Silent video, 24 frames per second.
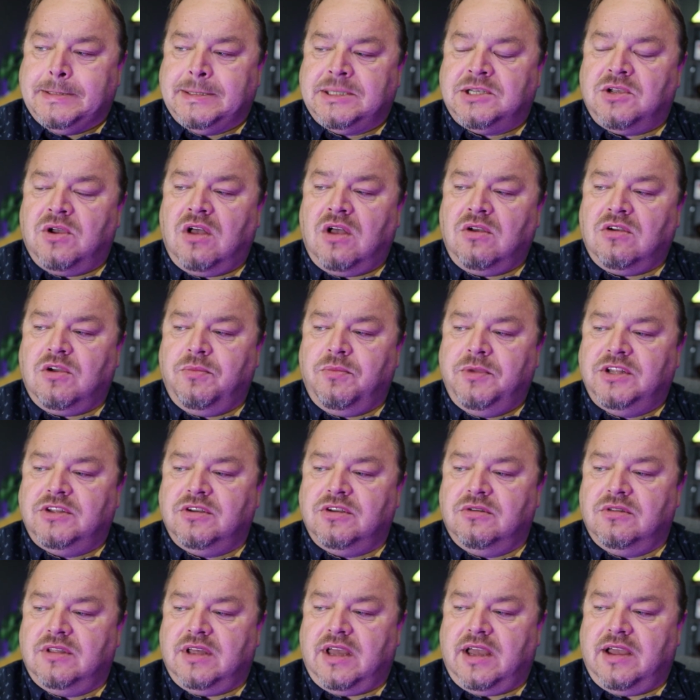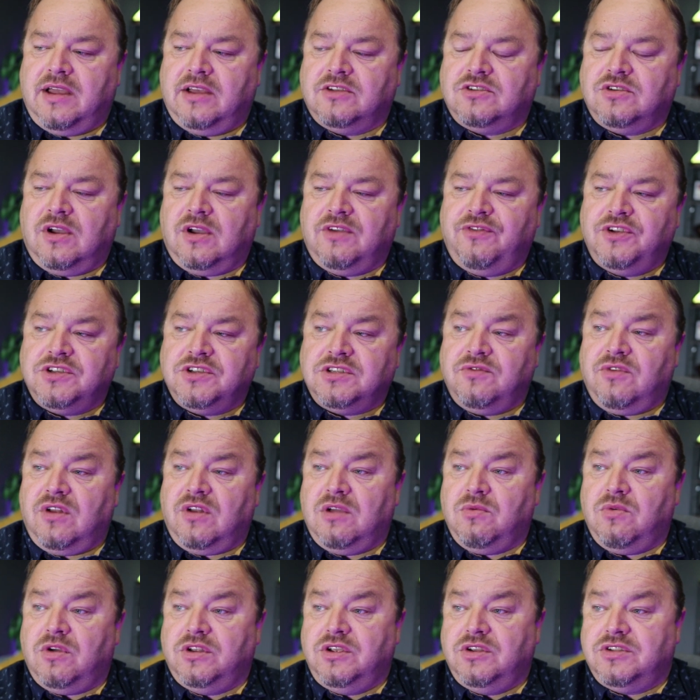So how can we do that? So I, first of all,
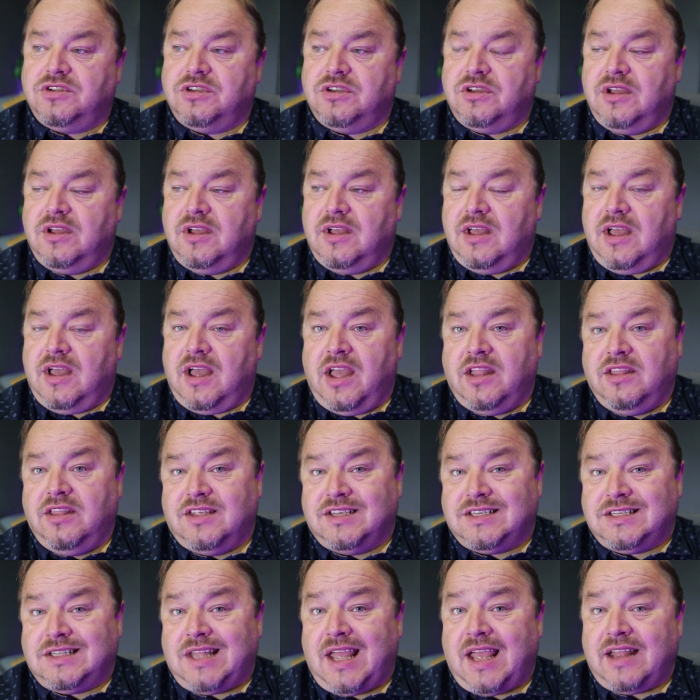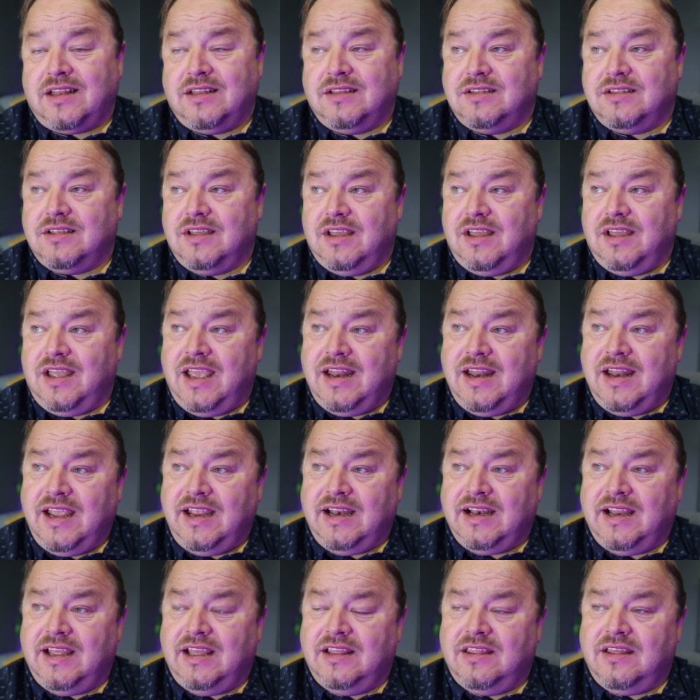I want you to understand
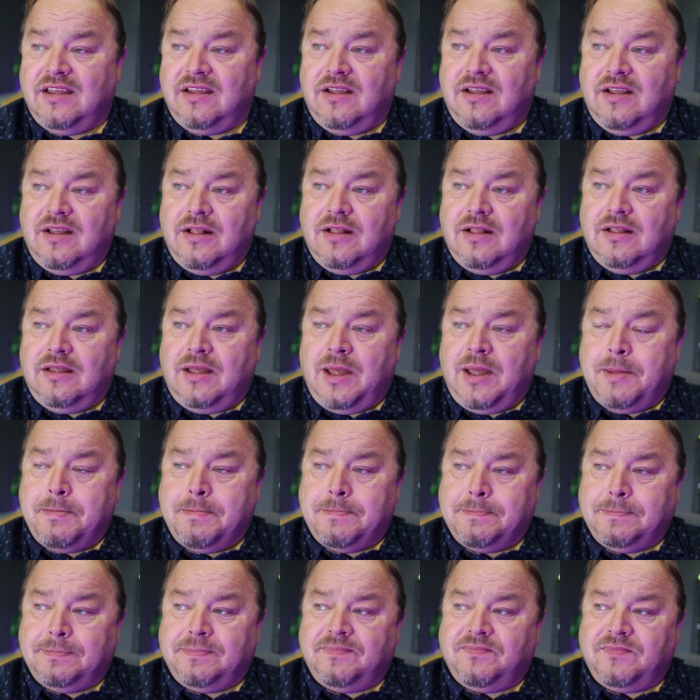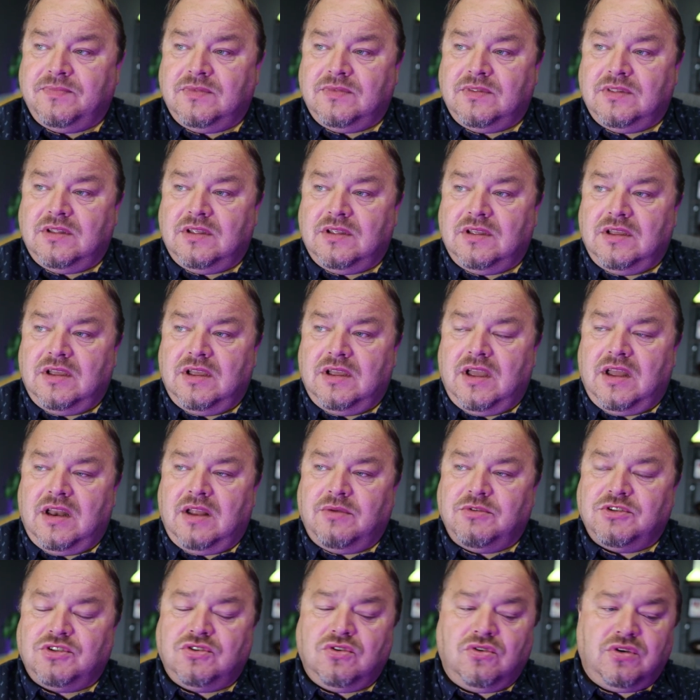innately that, um, and
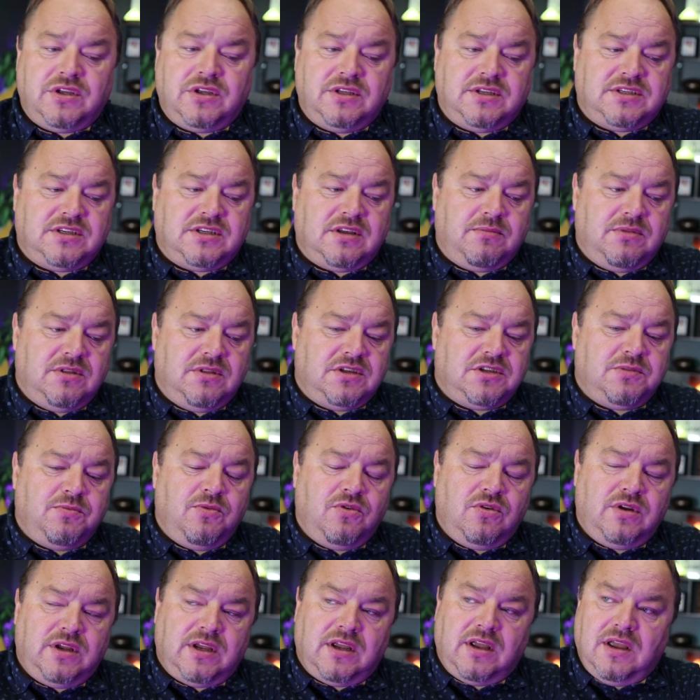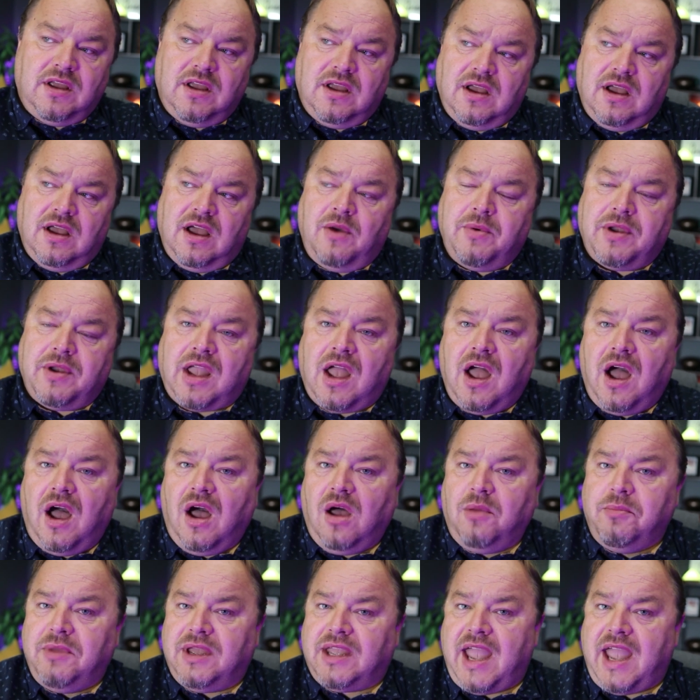I was talking to someone this morning. Our
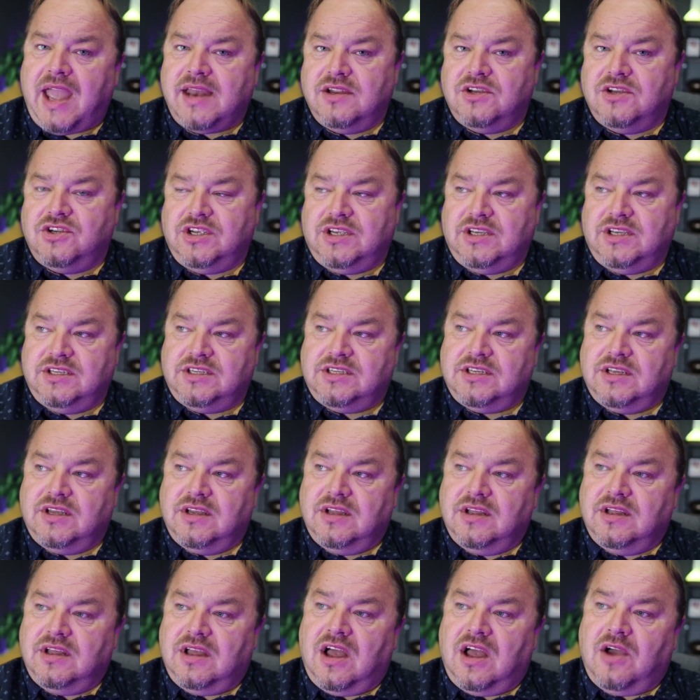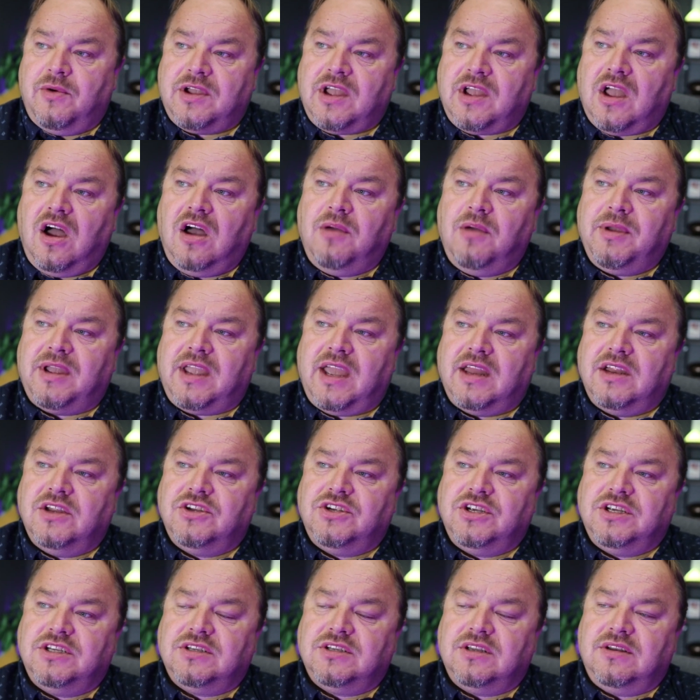karmic energies, our karmic
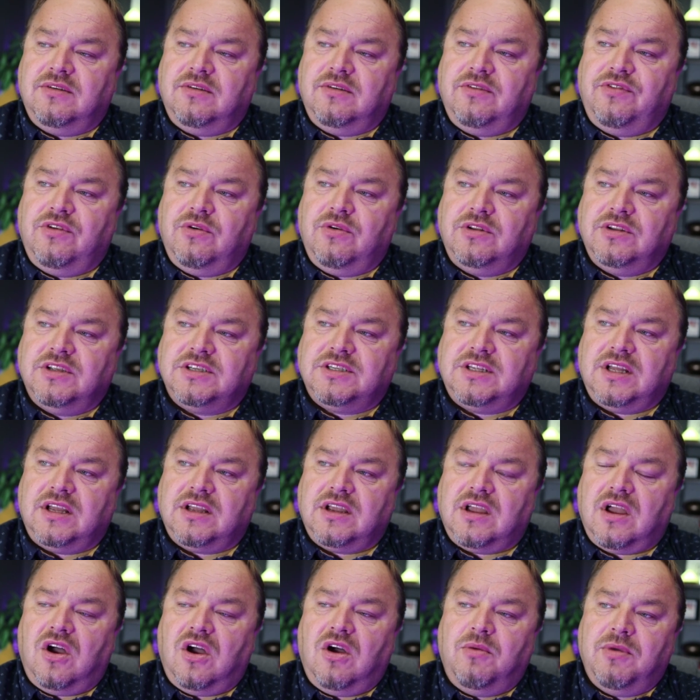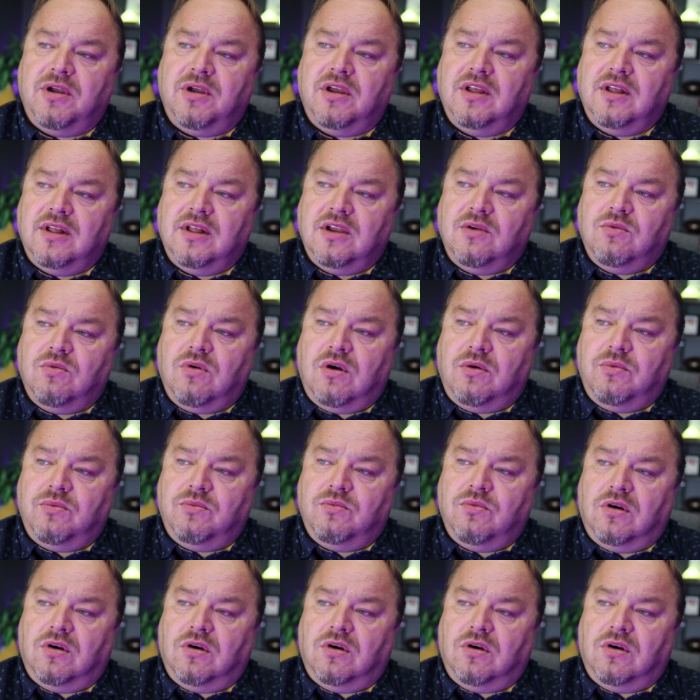energies, and if you understand karma, what